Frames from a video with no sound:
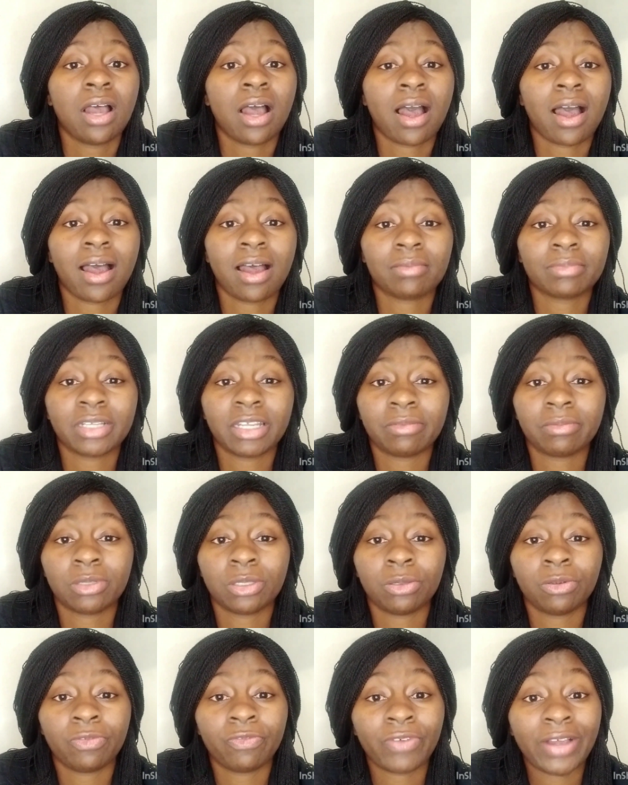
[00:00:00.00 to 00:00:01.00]
I'm um,
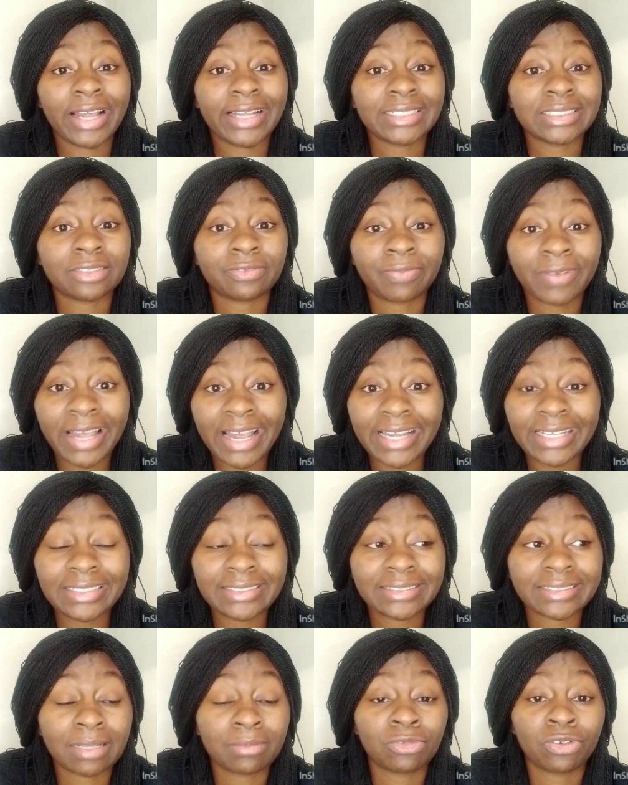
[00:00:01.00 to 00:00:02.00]
giving you guys
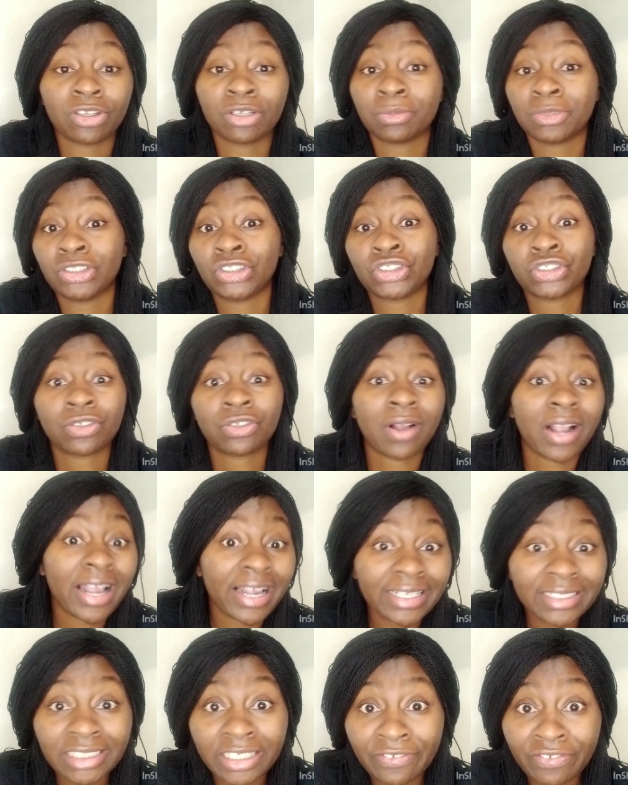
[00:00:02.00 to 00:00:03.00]
advice. I'm going to be
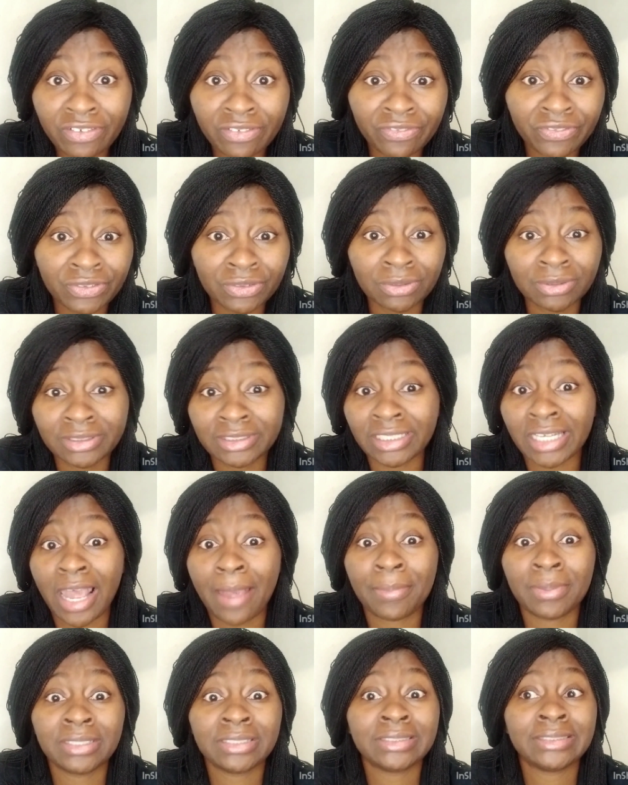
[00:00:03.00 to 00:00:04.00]
trying different fruits that
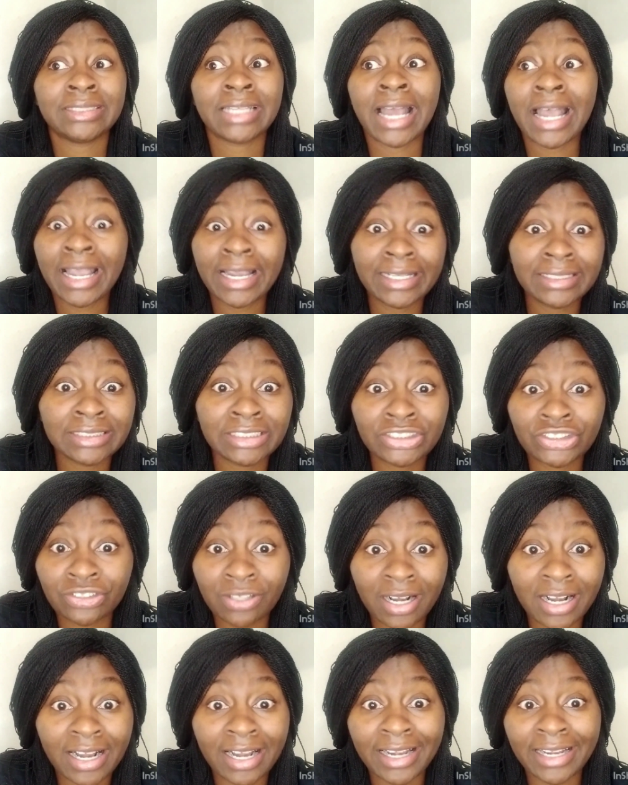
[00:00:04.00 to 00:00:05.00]
I've been dying to
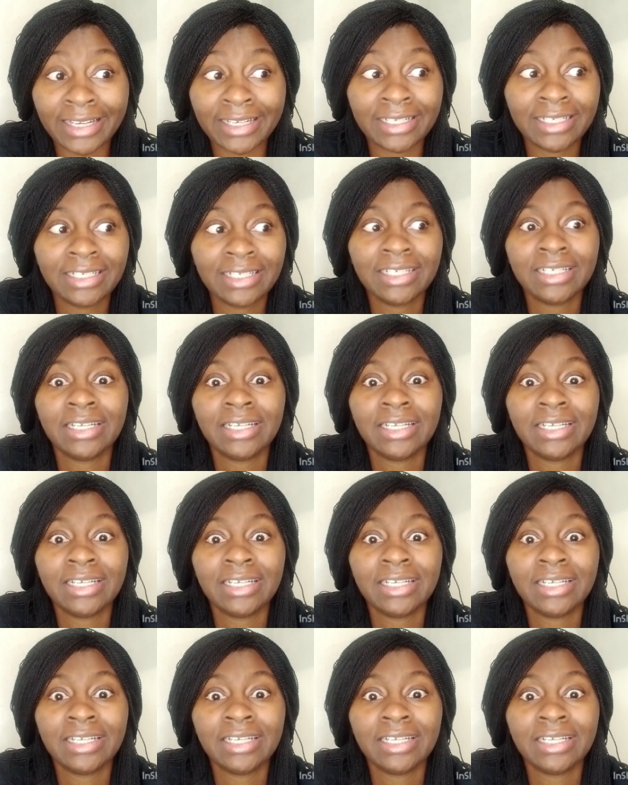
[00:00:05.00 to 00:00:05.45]
try.